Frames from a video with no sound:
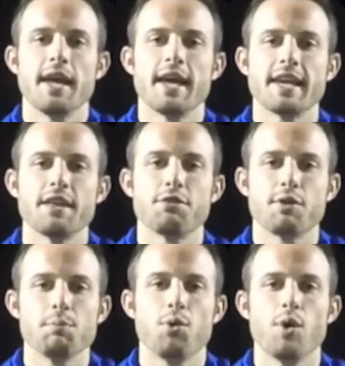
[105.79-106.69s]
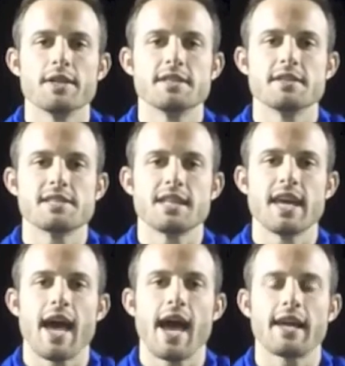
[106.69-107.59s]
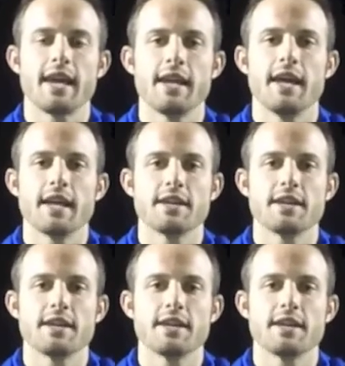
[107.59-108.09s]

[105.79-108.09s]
and get 3 points in the SLEAC and